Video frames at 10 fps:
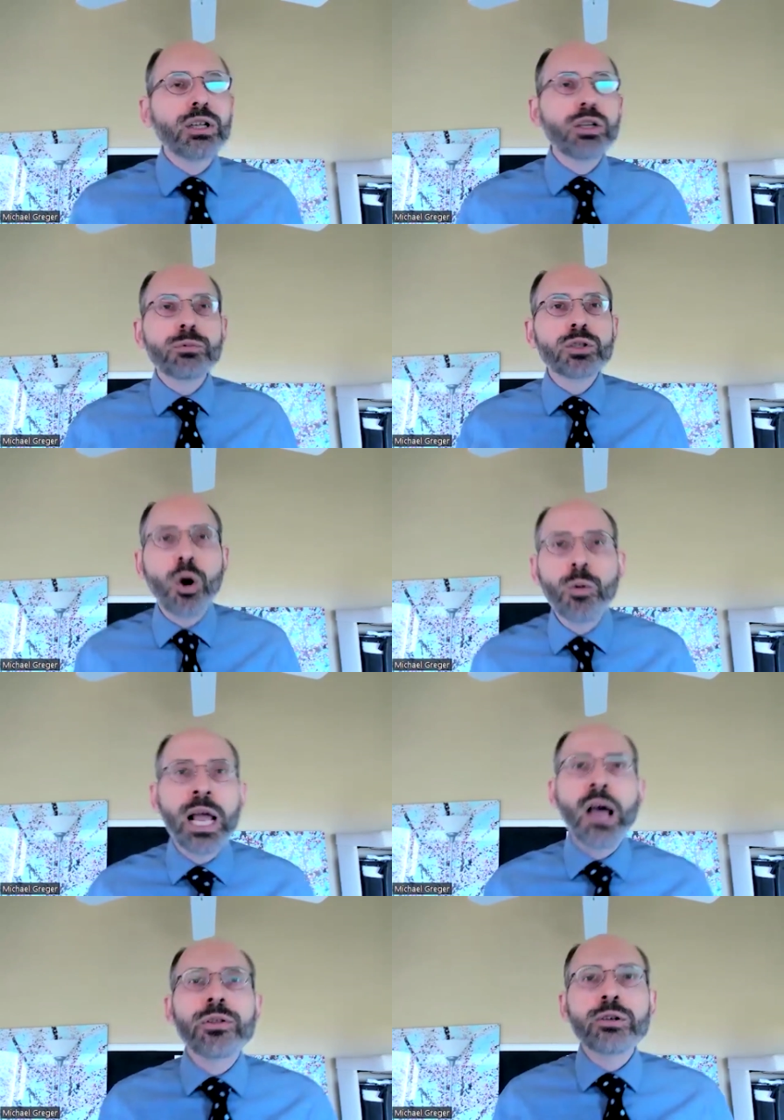go in a
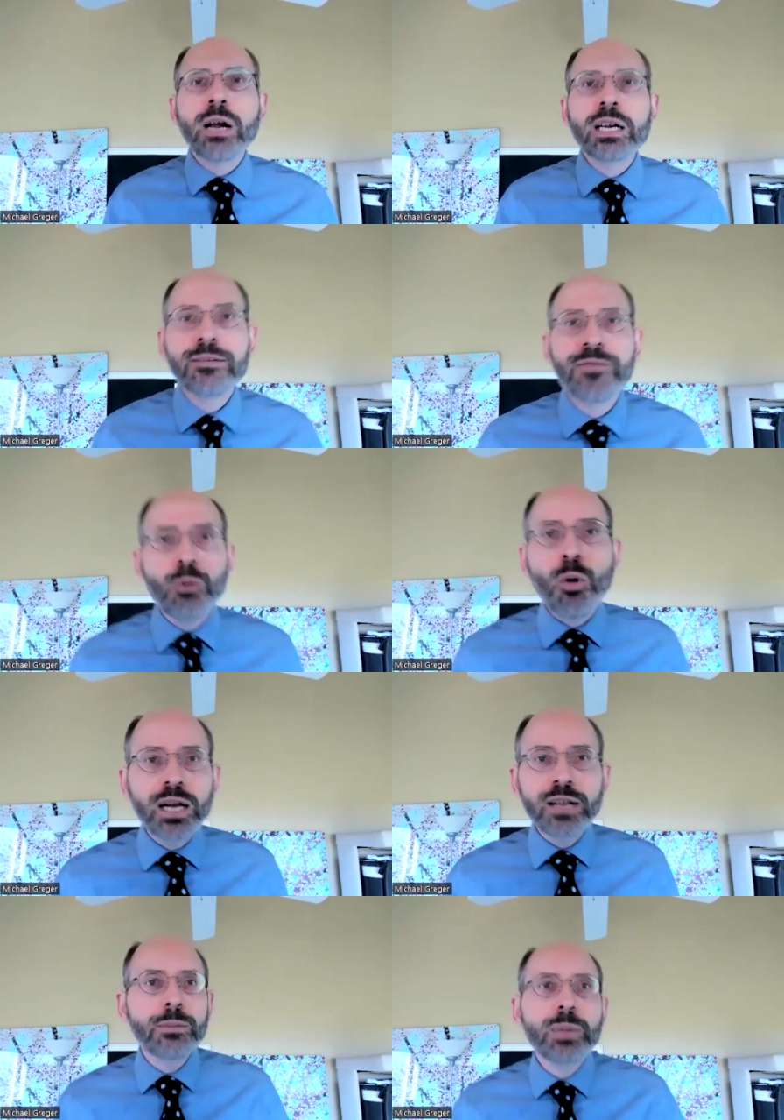healthy direction if they wanted. They'd
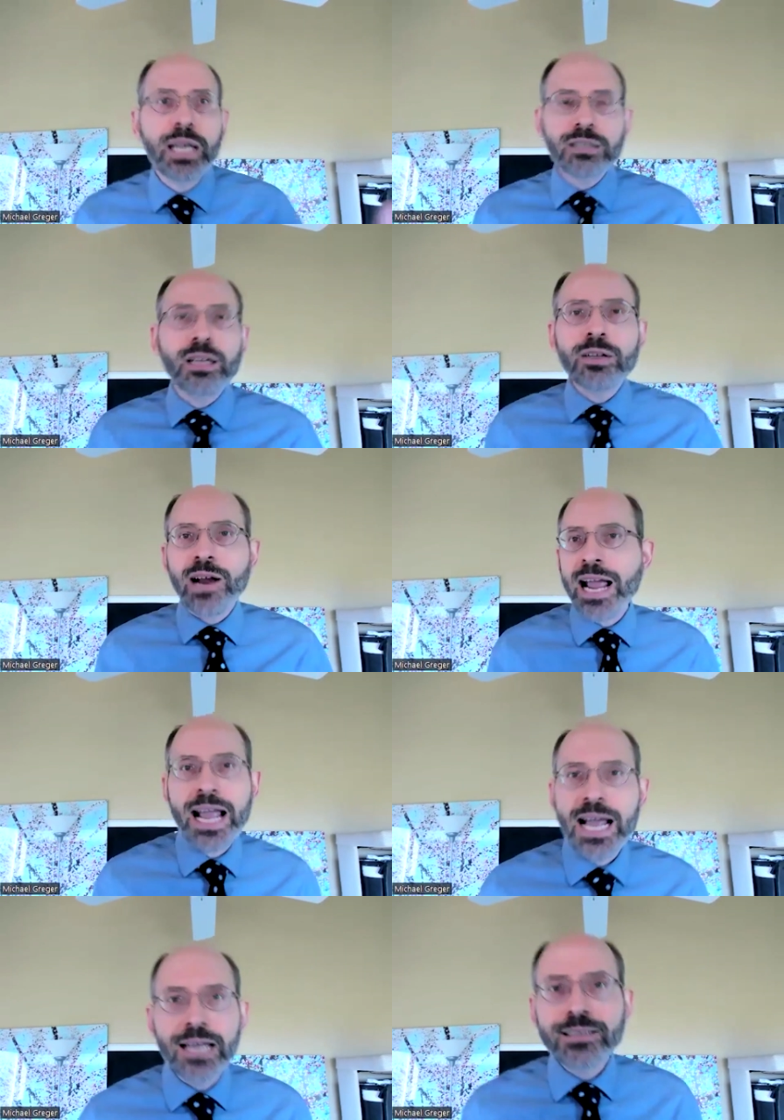be kicked on their
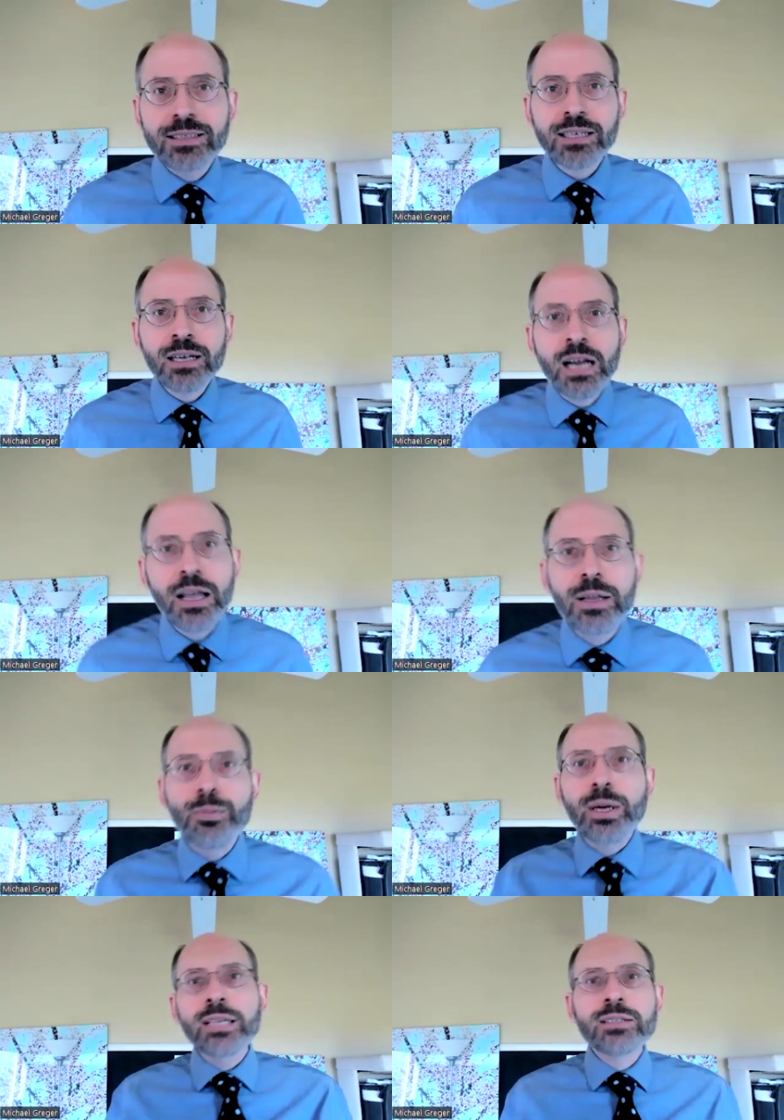ass and they bring
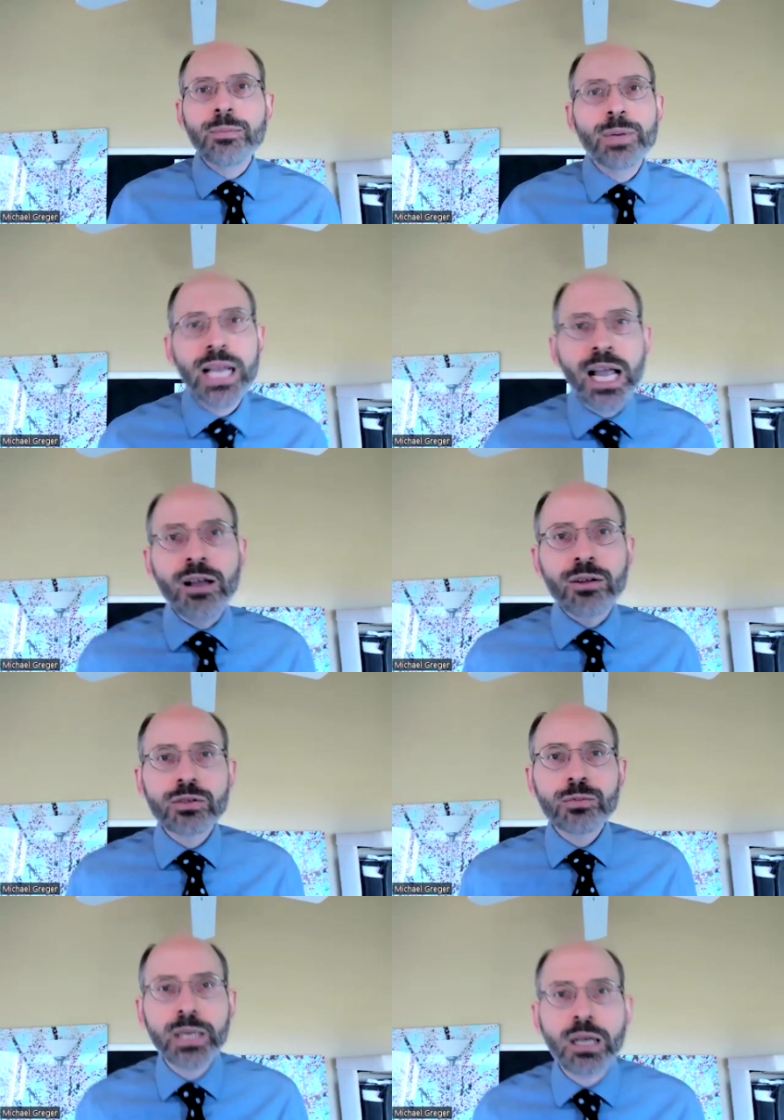in somebody else
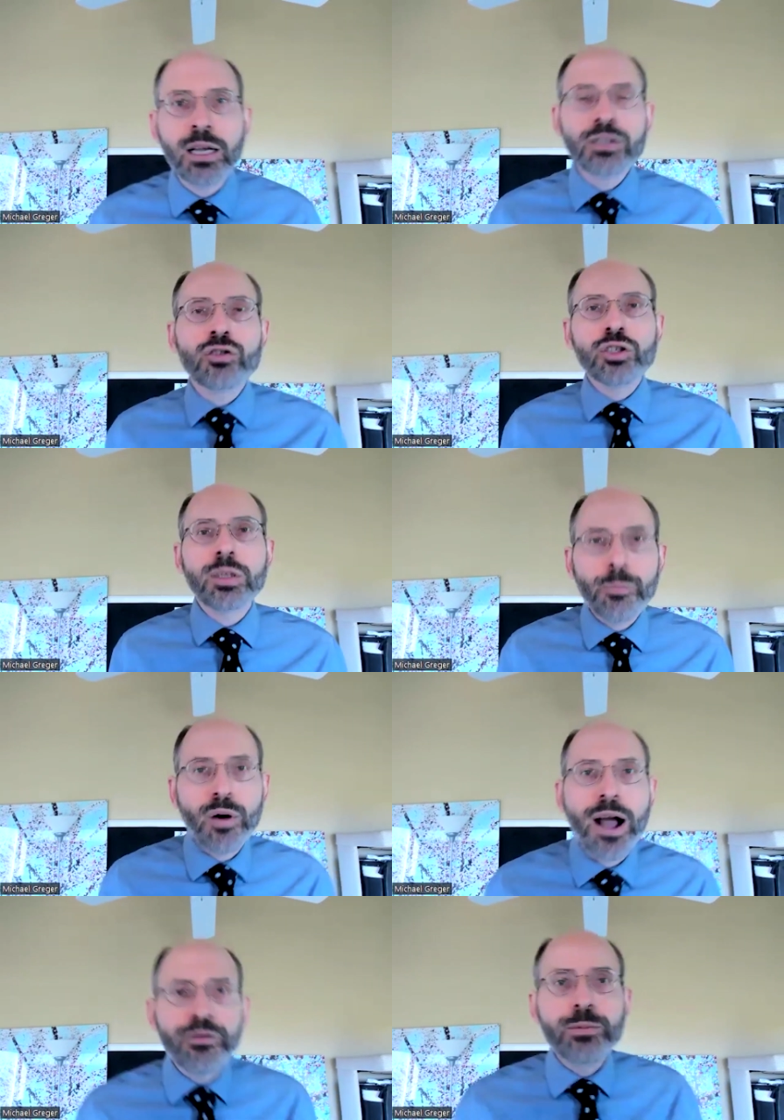because it's just a
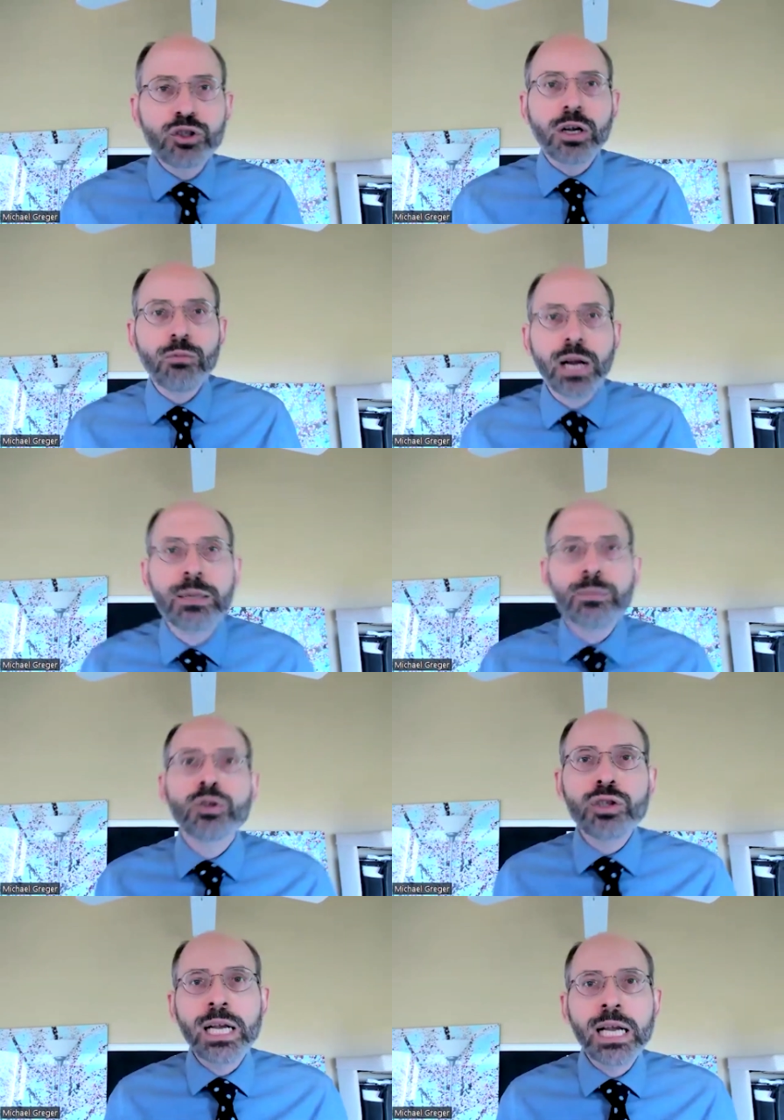profit generating
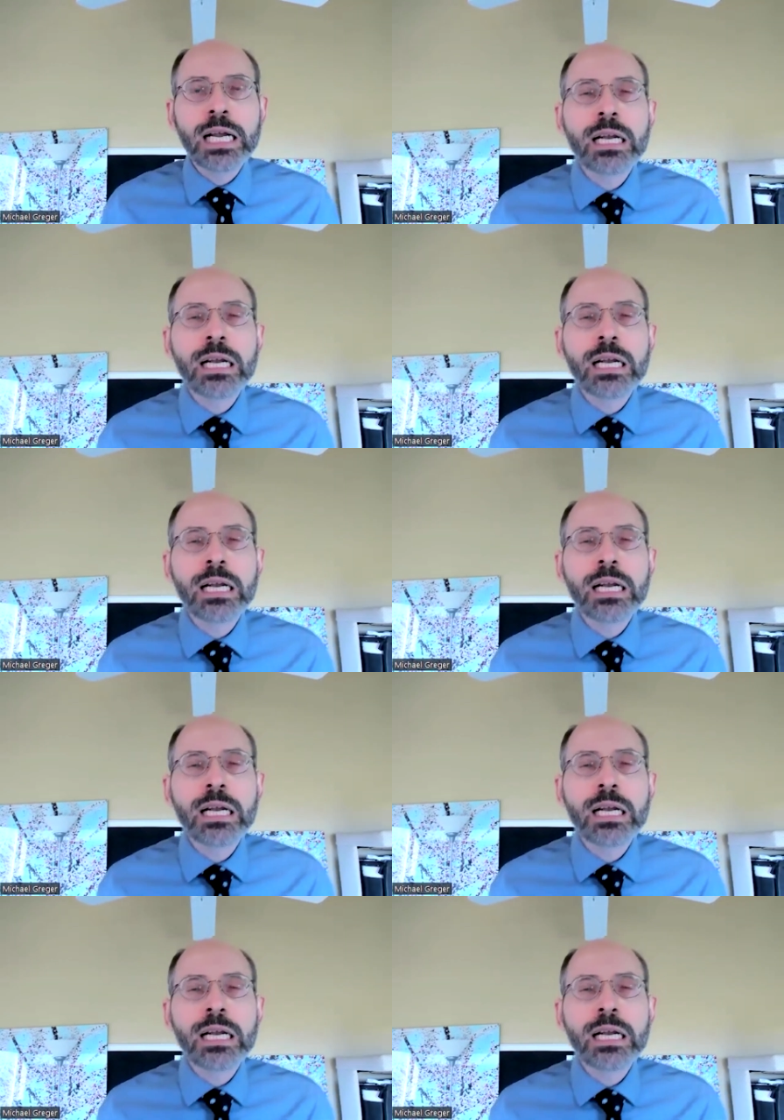machine.